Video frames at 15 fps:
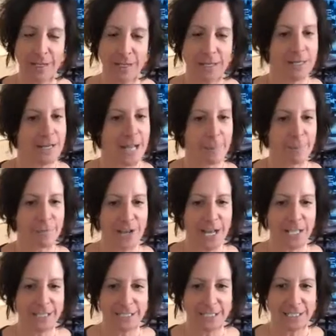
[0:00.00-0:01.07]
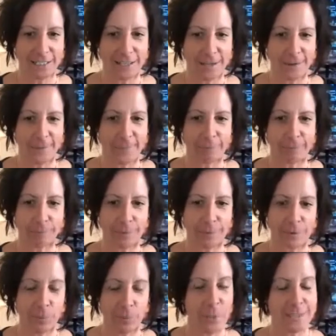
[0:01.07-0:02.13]
Napa Valley.
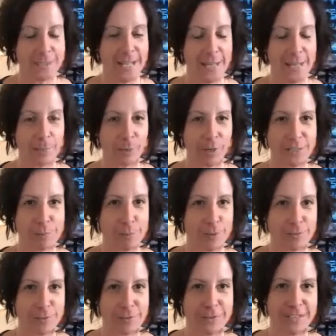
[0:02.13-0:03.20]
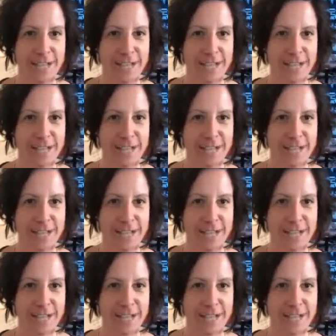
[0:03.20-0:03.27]
The 110 price point for his